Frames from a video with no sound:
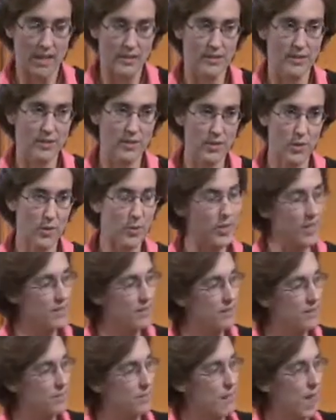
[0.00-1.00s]
So
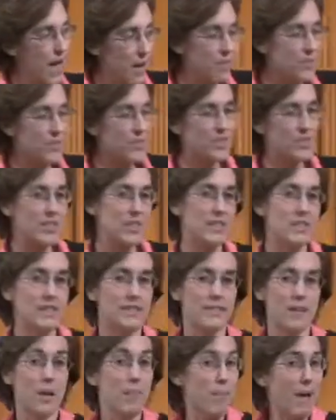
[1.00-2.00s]
Amos
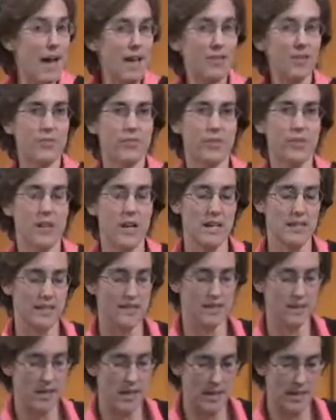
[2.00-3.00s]
is a model for
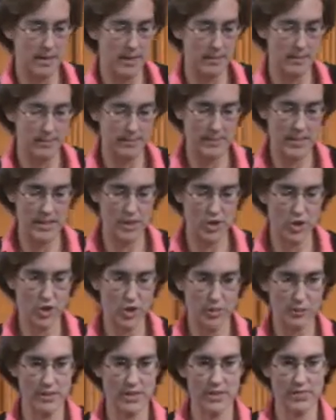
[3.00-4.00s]
us in
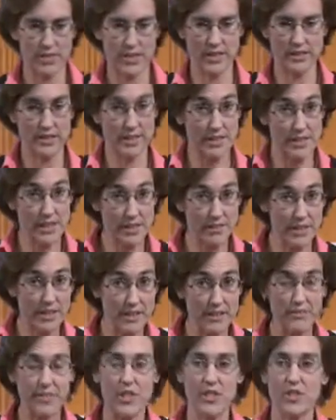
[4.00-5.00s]
terms of its literary
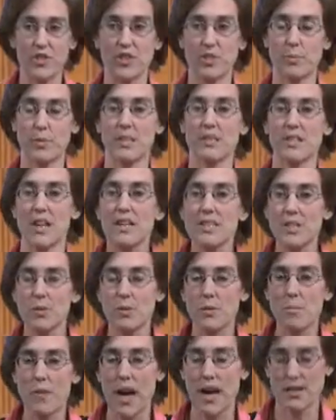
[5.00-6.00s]
features, but it's also
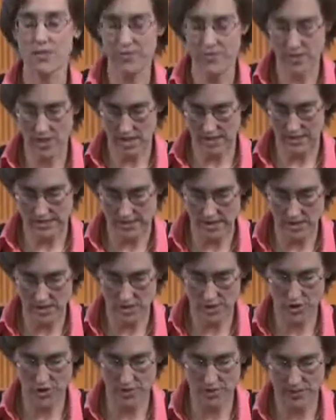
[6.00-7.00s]
a model for us in
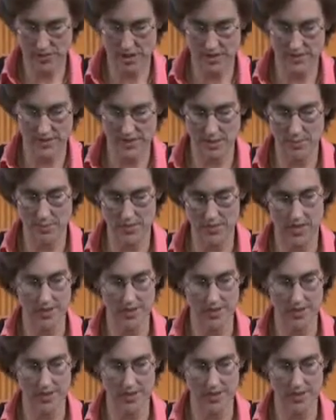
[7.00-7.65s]
terms of some of